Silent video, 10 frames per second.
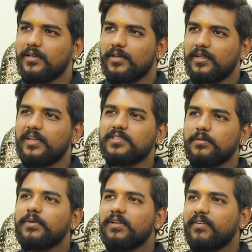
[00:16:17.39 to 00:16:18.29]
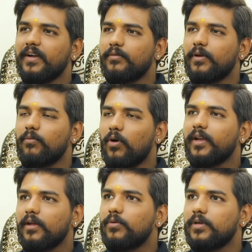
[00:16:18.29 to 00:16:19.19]
a simplified way,
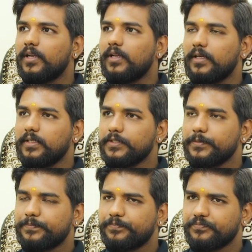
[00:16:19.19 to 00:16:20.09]
what I would tell is,